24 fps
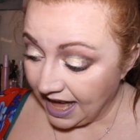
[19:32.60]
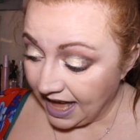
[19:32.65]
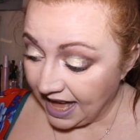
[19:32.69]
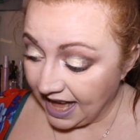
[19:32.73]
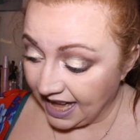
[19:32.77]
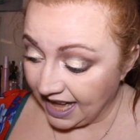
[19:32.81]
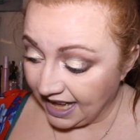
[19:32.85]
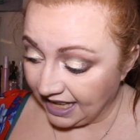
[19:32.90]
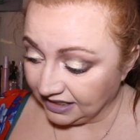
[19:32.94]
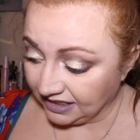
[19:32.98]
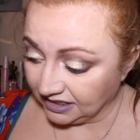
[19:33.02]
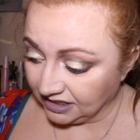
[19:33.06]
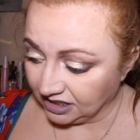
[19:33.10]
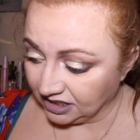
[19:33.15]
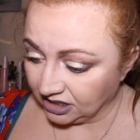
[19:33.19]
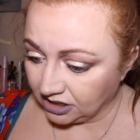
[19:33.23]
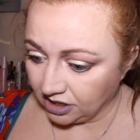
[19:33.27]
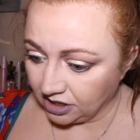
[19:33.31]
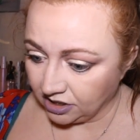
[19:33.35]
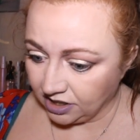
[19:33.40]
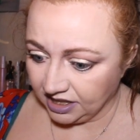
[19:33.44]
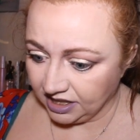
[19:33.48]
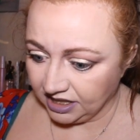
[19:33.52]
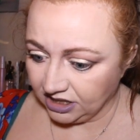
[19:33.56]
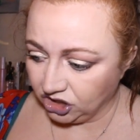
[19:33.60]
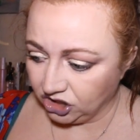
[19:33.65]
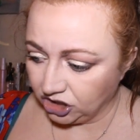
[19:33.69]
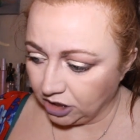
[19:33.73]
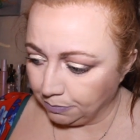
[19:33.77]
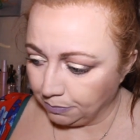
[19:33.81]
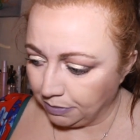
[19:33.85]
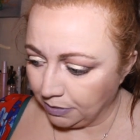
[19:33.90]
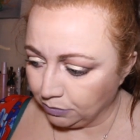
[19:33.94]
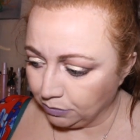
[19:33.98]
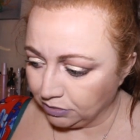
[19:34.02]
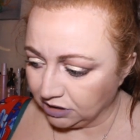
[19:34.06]
And the
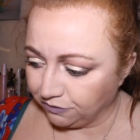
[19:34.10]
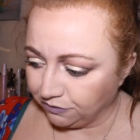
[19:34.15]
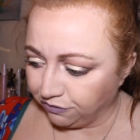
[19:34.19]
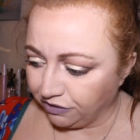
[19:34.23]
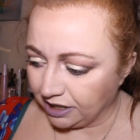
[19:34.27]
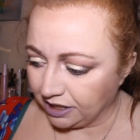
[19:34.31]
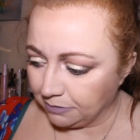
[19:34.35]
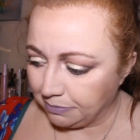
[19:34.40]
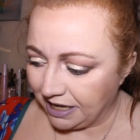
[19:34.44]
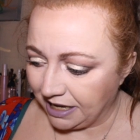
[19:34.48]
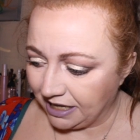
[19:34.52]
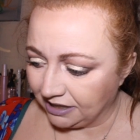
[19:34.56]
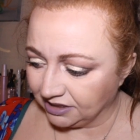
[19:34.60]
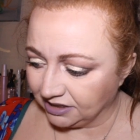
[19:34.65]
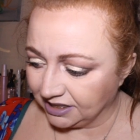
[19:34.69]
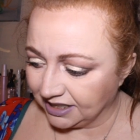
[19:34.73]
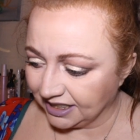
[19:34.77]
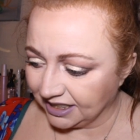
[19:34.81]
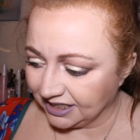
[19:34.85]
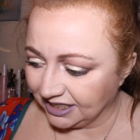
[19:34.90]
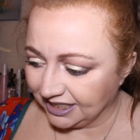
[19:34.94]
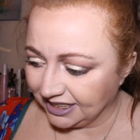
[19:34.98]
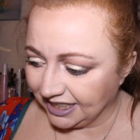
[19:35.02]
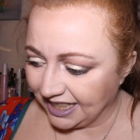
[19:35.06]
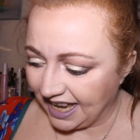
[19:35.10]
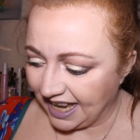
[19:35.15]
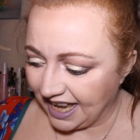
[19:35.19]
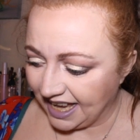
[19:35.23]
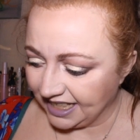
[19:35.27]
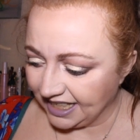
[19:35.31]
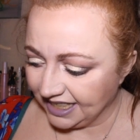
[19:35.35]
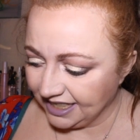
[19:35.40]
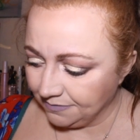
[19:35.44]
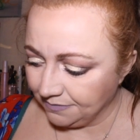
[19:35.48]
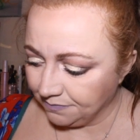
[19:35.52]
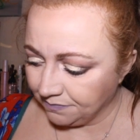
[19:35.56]
shipping was
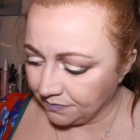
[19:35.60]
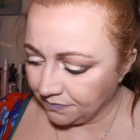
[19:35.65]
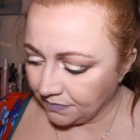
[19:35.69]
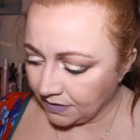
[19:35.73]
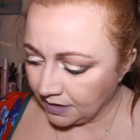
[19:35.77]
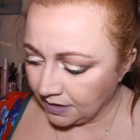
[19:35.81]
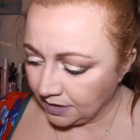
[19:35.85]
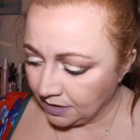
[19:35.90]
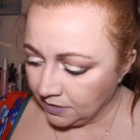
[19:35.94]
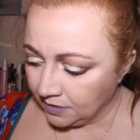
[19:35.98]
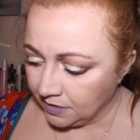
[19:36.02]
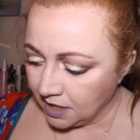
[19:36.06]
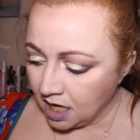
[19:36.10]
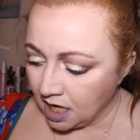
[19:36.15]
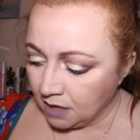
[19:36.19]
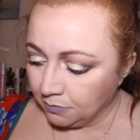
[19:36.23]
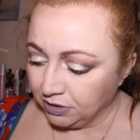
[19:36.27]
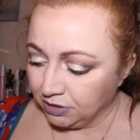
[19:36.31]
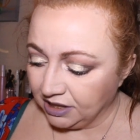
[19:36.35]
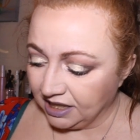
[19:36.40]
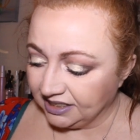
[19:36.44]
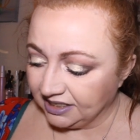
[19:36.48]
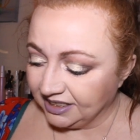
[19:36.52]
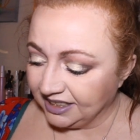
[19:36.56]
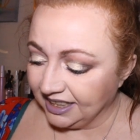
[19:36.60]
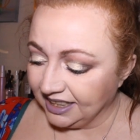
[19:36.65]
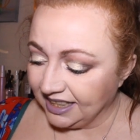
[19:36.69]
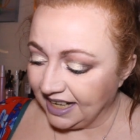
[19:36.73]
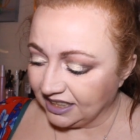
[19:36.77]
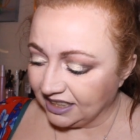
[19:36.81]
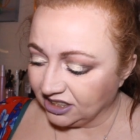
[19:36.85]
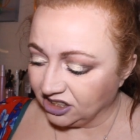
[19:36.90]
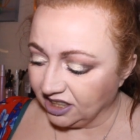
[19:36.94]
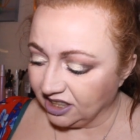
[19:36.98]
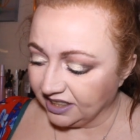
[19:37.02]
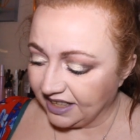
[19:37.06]
£3.68. But I did
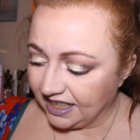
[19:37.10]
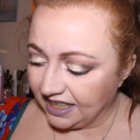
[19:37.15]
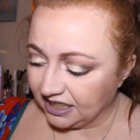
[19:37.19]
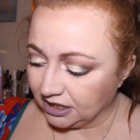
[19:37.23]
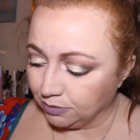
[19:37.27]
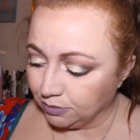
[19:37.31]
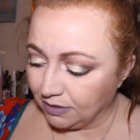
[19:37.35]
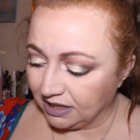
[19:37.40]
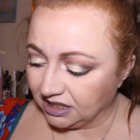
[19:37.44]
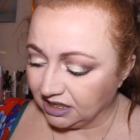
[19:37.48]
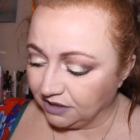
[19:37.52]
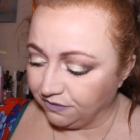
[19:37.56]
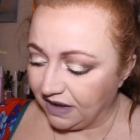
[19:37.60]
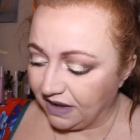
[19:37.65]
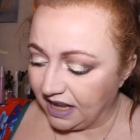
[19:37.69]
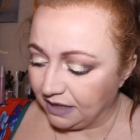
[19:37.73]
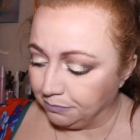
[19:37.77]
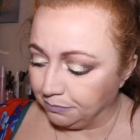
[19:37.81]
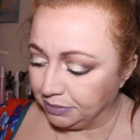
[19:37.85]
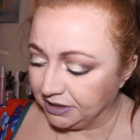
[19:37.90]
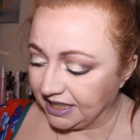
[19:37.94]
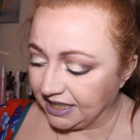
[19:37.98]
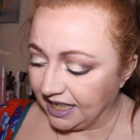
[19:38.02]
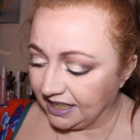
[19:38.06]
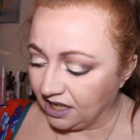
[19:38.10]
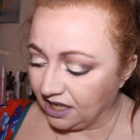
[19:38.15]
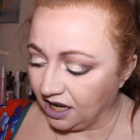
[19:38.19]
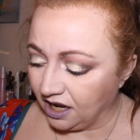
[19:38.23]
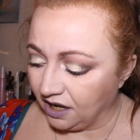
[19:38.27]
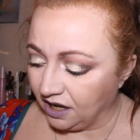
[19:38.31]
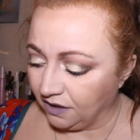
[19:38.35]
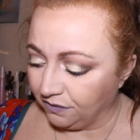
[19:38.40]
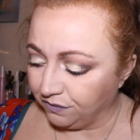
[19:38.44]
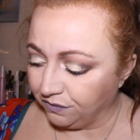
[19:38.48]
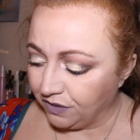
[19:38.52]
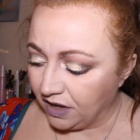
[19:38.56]
actually get 25%
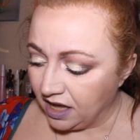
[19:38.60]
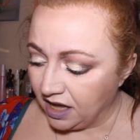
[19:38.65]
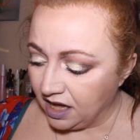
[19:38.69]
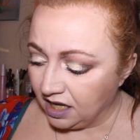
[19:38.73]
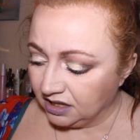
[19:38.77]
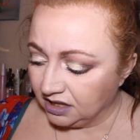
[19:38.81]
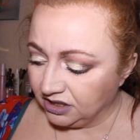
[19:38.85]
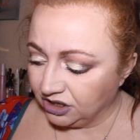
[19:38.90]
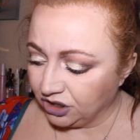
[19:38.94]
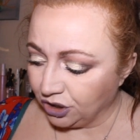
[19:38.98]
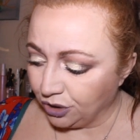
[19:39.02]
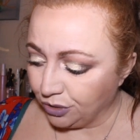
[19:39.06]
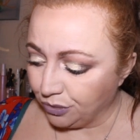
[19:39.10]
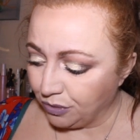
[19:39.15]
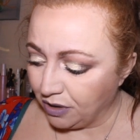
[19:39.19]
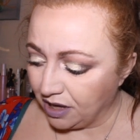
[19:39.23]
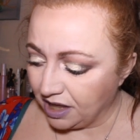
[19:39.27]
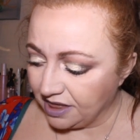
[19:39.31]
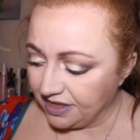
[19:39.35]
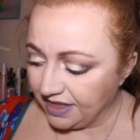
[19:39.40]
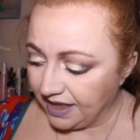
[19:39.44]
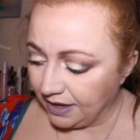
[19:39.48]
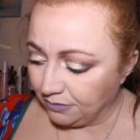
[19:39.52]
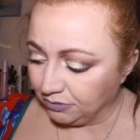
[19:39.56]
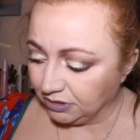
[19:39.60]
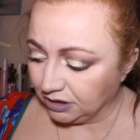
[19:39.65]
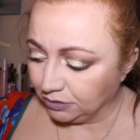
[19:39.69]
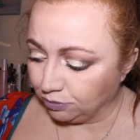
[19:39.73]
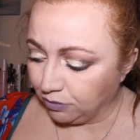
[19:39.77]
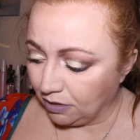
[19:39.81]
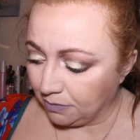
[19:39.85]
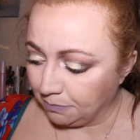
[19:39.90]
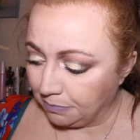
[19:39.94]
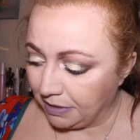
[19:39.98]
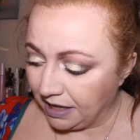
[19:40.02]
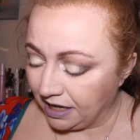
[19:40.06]
off so that was
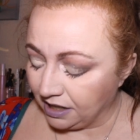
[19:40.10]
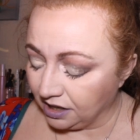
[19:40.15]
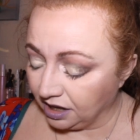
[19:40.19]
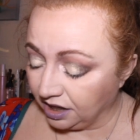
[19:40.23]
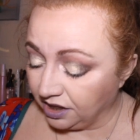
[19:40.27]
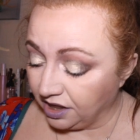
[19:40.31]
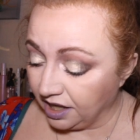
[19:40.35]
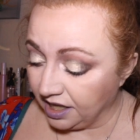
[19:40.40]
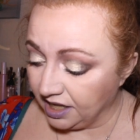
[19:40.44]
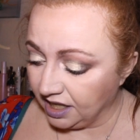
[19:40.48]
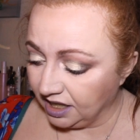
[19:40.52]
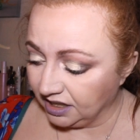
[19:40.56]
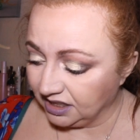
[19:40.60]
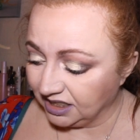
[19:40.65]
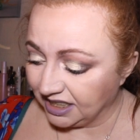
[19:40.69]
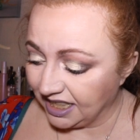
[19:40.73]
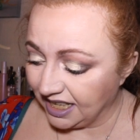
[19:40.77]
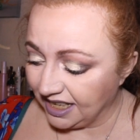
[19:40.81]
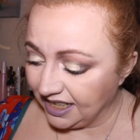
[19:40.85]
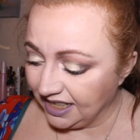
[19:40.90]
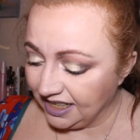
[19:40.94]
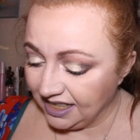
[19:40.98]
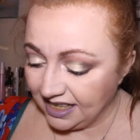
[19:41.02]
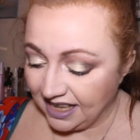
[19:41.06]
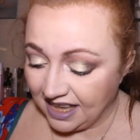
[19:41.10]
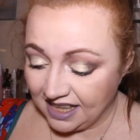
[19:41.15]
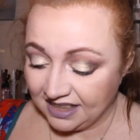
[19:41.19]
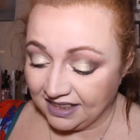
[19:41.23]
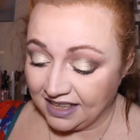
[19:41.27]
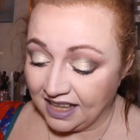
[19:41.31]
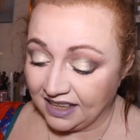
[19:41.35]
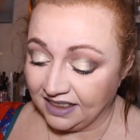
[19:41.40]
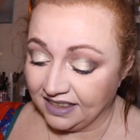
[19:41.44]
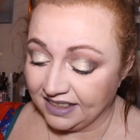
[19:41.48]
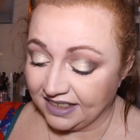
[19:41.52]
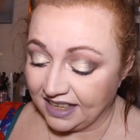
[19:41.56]
£1.30
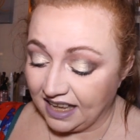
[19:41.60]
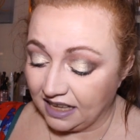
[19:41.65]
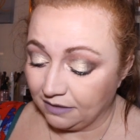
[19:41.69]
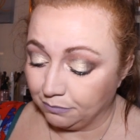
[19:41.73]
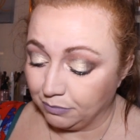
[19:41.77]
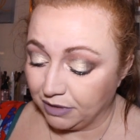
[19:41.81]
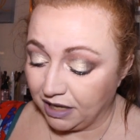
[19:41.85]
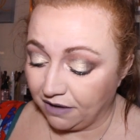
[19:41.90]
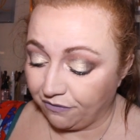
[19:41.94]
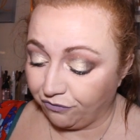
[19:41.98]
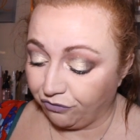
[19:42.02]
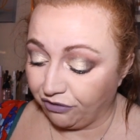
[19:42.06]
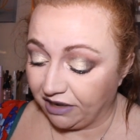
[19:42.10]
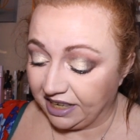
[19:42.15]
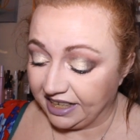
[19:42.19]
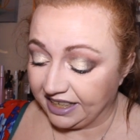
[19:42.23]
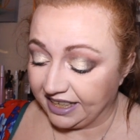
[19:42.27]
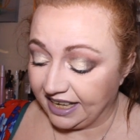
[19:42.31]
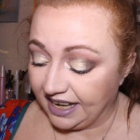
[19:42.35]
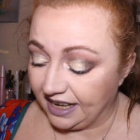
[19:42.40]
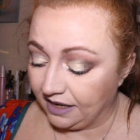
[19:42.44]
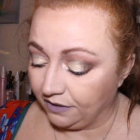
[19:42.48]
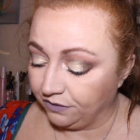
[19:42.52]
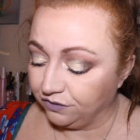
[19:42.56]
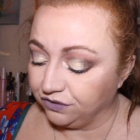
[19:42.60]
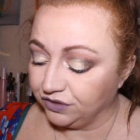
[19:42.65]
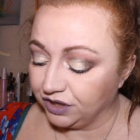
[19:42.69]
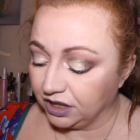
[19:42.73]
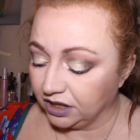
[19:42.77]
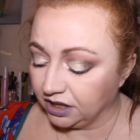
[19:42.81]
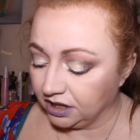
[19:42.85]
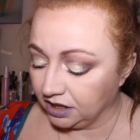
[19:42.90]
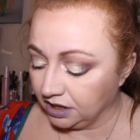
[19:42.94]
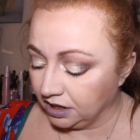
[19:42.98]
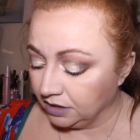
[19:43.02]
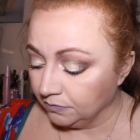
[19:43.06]
and then they gave me a free gift
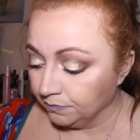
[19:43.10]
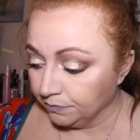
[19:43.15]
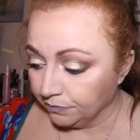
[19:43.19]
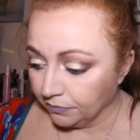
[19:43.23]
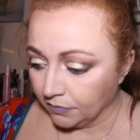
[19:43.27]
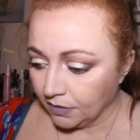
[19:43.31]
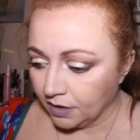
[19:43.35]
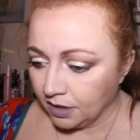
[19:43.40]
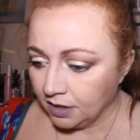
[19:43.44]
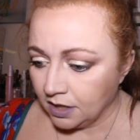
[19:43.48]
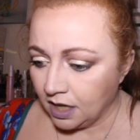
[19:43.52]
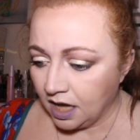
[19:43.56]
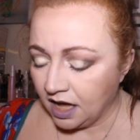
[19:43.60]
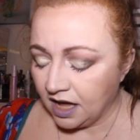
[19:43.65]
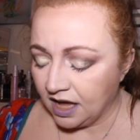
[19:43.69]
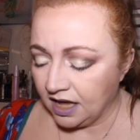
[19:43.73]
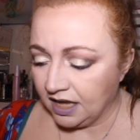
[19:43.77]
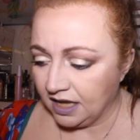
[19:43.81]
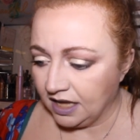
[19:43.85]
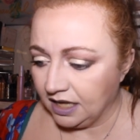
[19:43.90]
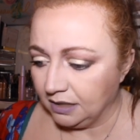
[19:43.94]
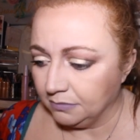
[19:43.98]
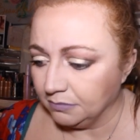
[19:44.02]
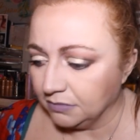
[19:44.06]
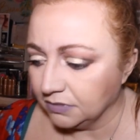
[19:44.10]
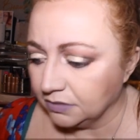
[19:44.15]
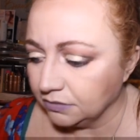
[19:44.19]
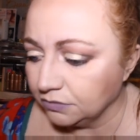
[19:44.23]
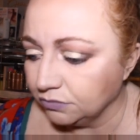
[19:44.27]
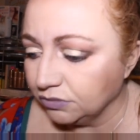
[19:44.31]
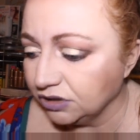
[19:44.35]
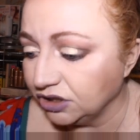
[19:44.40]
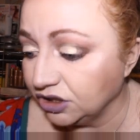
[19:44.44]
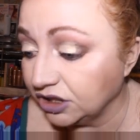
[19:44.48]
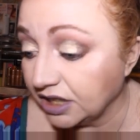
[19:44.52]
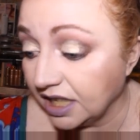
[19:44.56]
um,
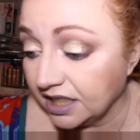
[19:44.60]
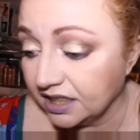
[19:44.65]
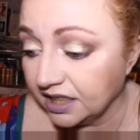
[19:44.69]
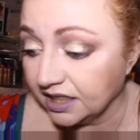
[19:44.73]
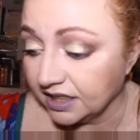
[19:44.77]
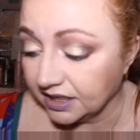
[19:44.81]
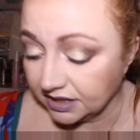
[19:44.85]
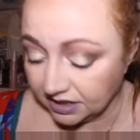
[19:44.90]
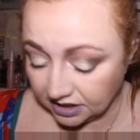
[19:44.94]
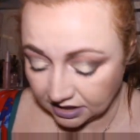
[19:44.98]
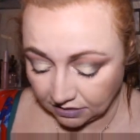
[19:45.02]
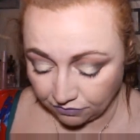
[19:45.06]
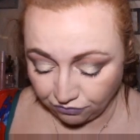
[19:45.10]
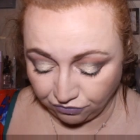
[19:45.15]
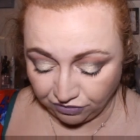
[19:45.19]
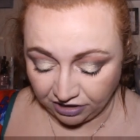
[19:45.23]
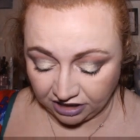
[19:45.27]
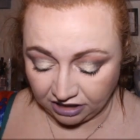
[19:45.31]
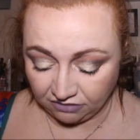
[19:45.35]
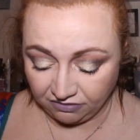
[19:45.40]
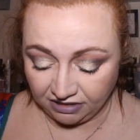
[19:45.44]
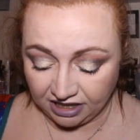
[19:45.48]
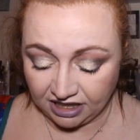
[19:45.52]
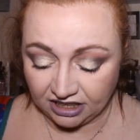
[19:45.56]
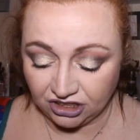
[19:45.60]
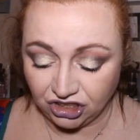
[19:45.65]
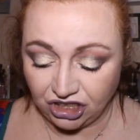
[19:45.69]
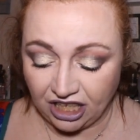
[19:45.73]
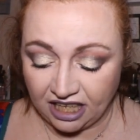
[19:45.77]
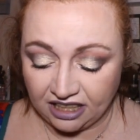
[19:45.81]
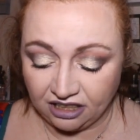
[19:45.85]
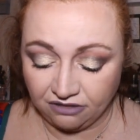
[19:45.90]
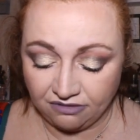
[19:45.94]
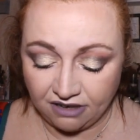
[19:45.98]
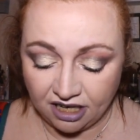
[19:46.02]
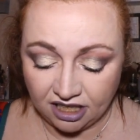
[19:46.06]
which I think is really really
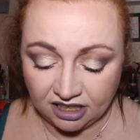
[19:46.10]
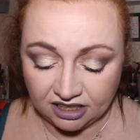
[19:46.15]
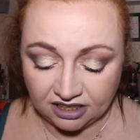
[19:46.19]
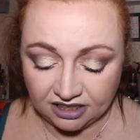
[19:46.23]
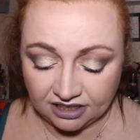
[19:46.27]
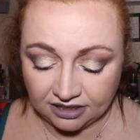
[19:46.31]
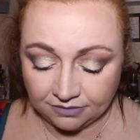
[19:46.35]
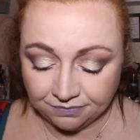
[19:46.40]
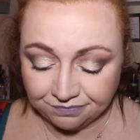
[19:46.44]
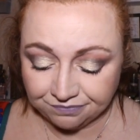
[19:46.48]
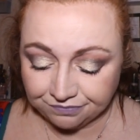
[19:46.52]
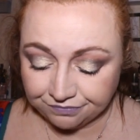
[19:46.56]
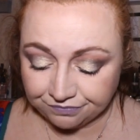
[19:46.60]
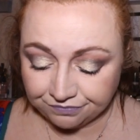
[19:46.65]
generous